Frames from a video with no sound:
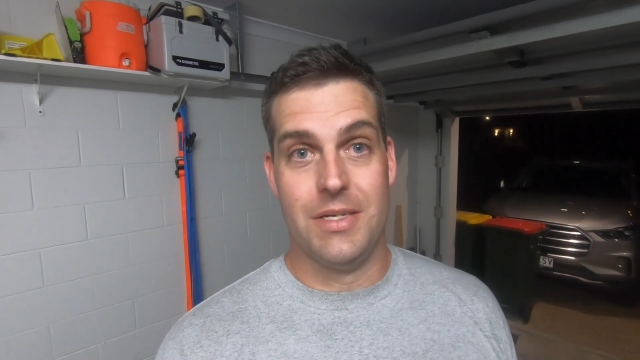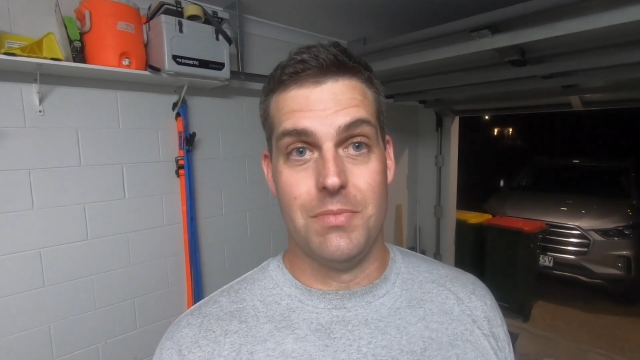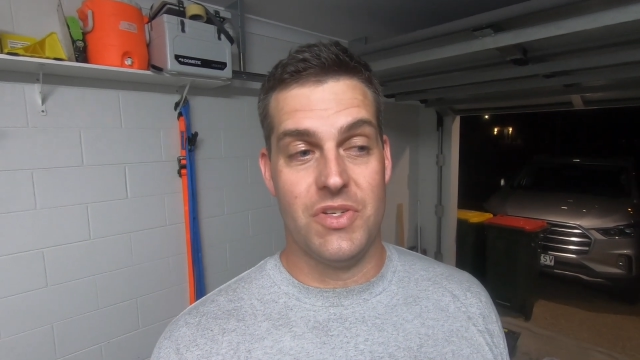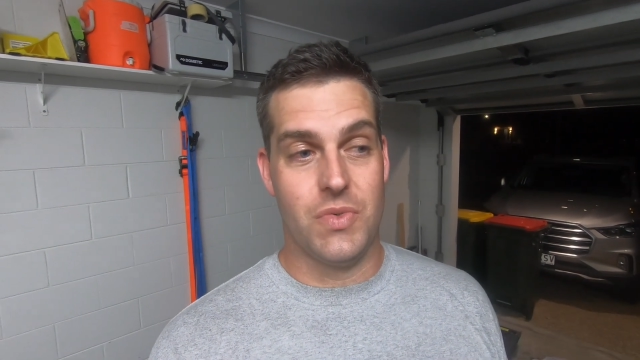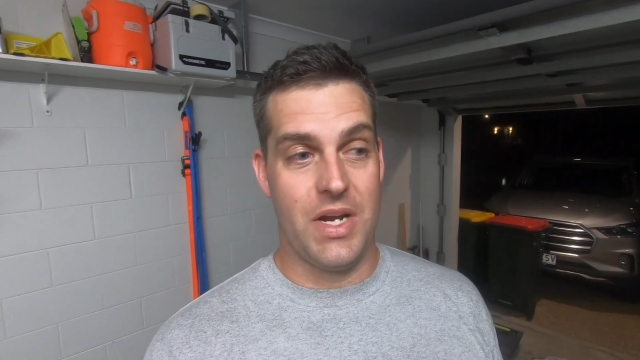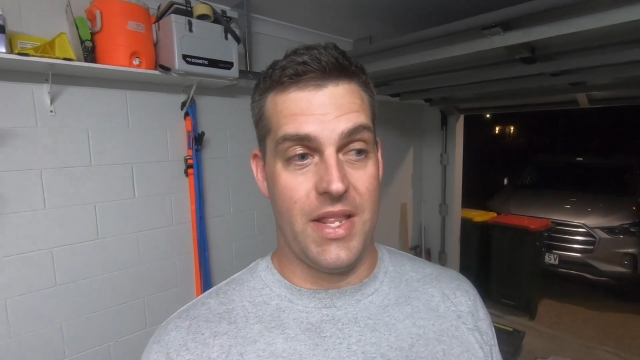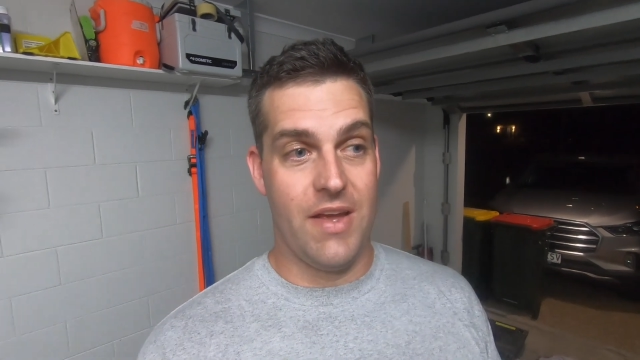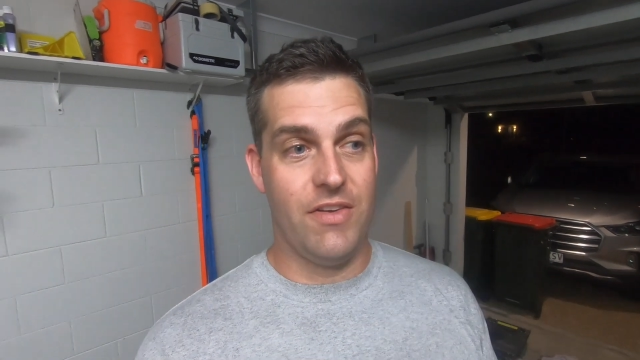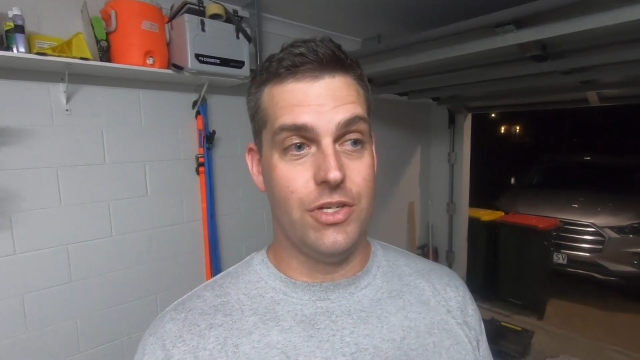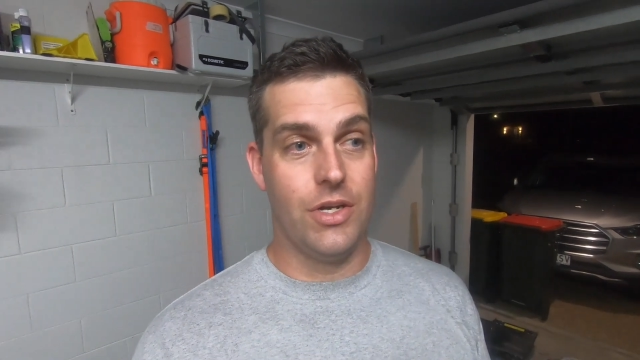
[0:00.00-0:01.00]
in between the
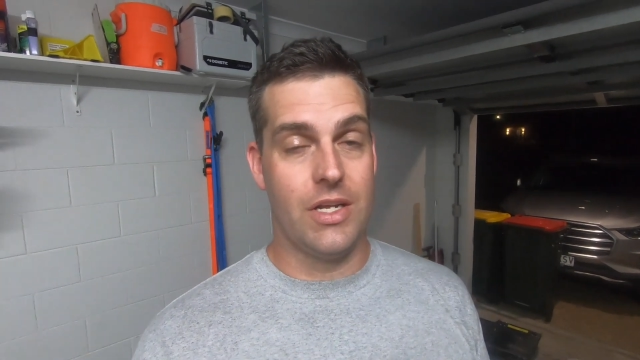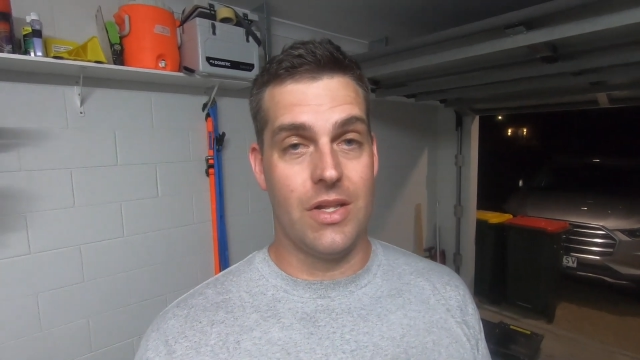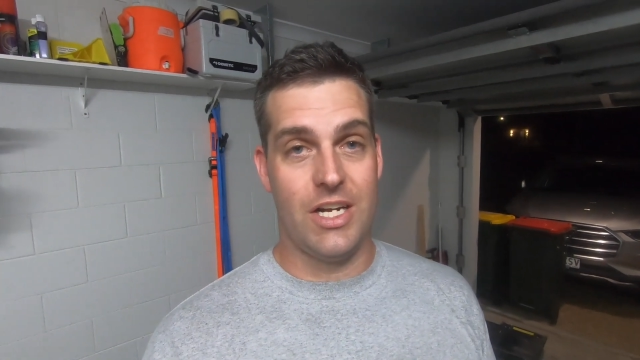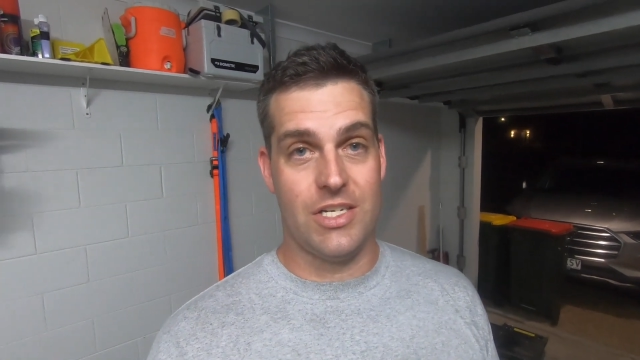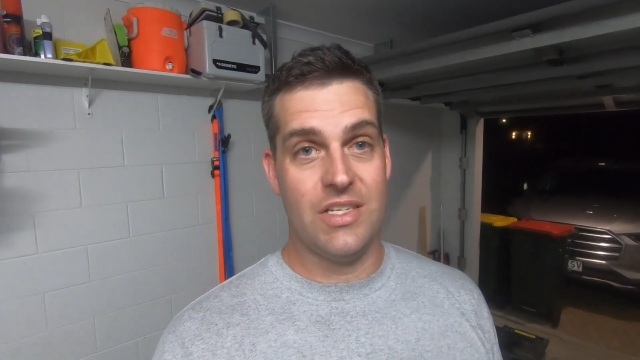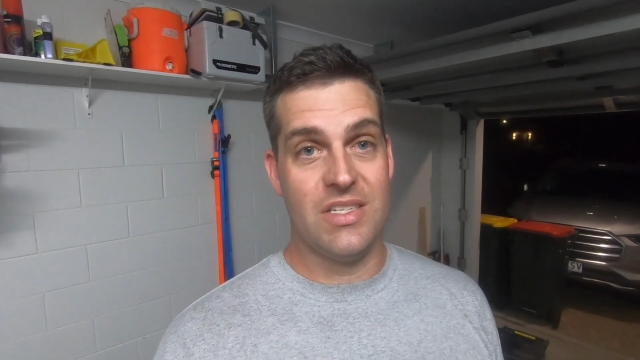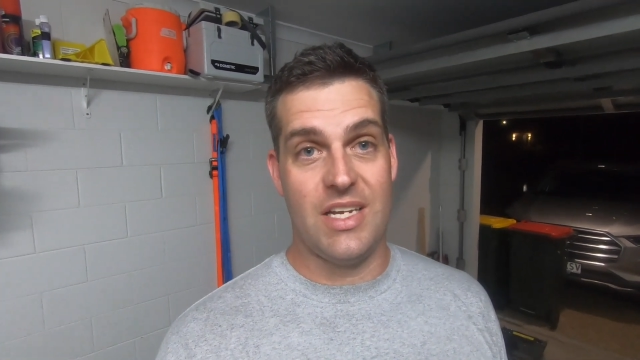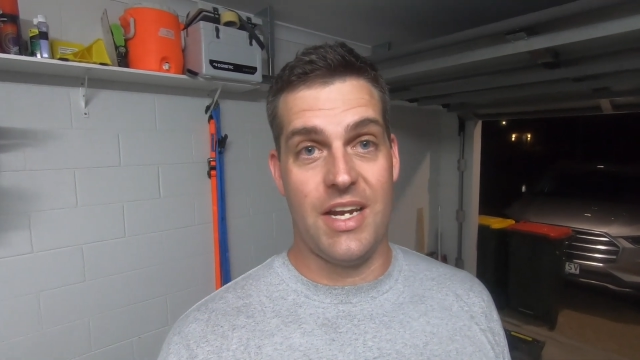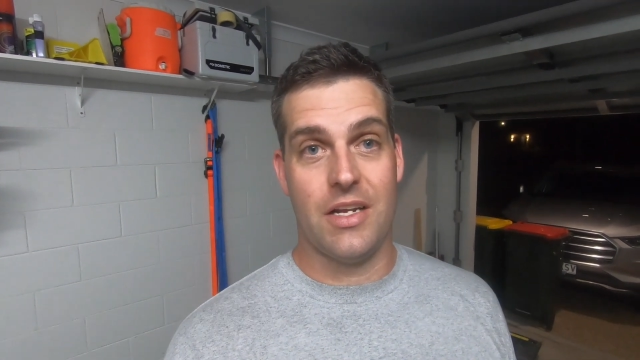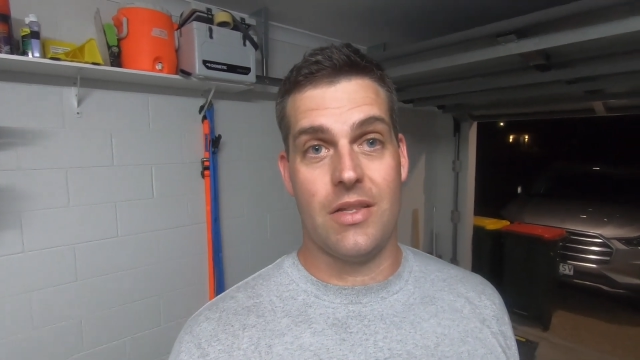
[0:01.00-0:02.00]
heavy duty clutch and the
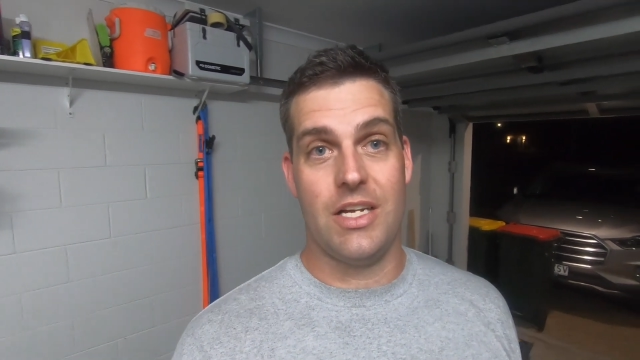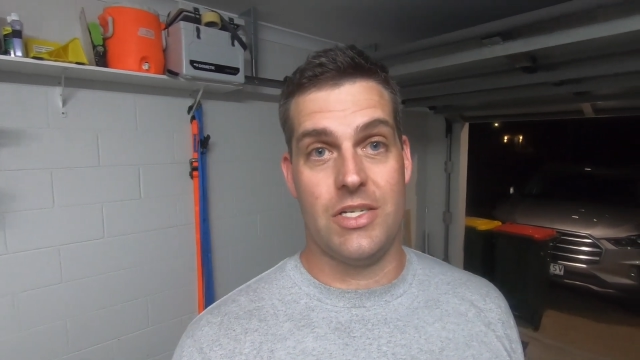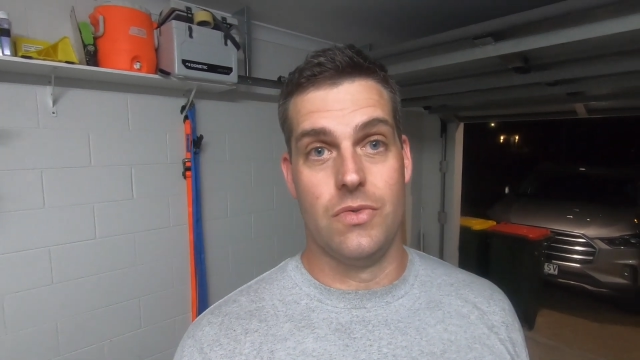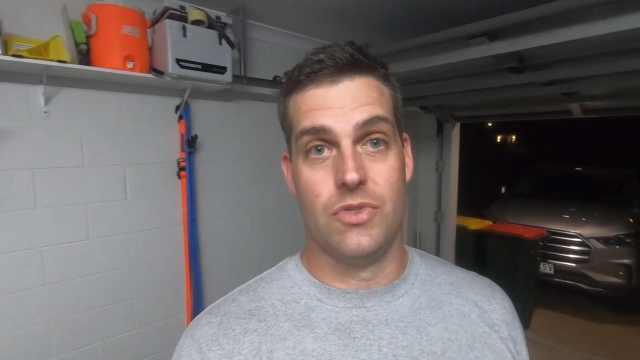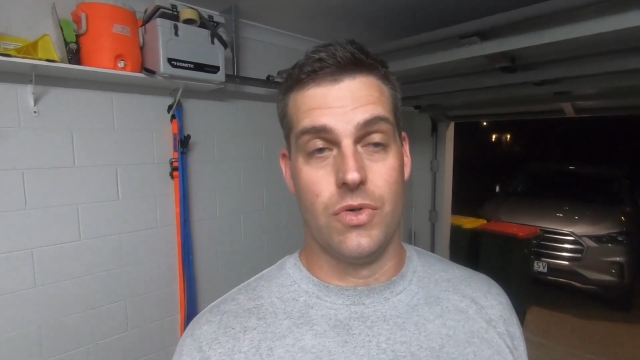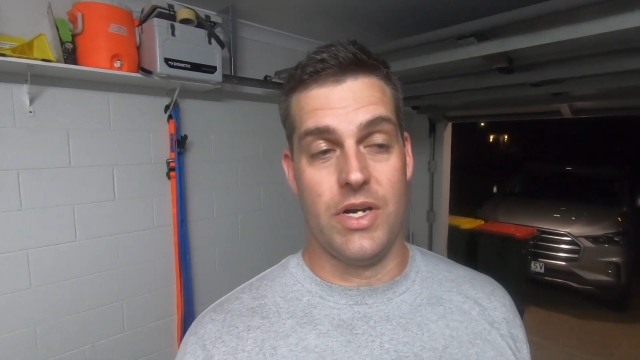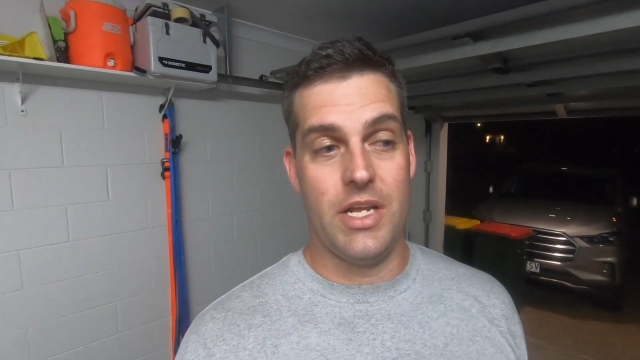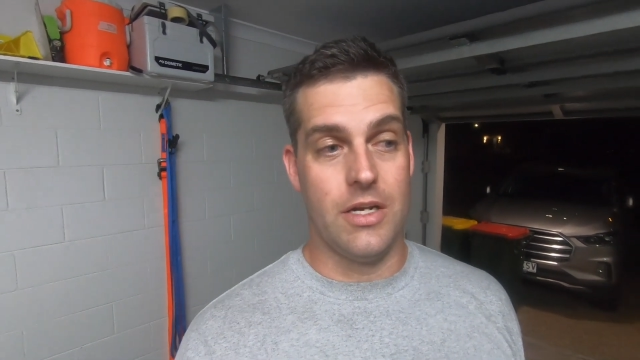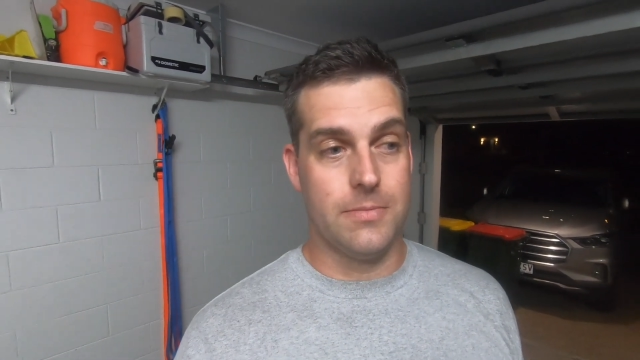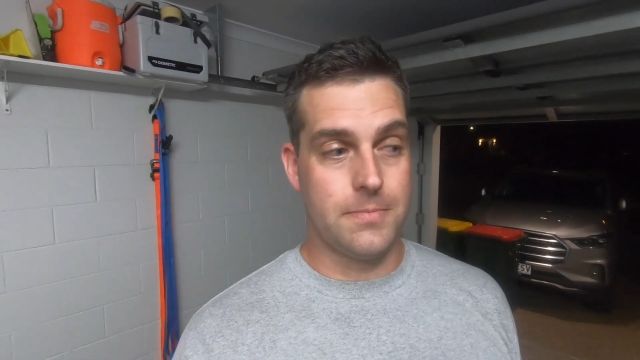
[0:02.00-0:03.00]
standard clutch that was already
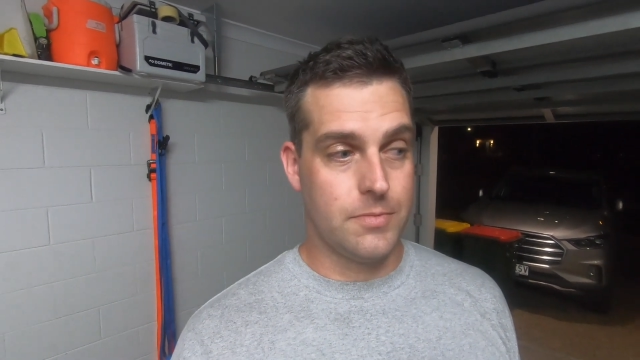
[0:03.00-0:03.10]
in it.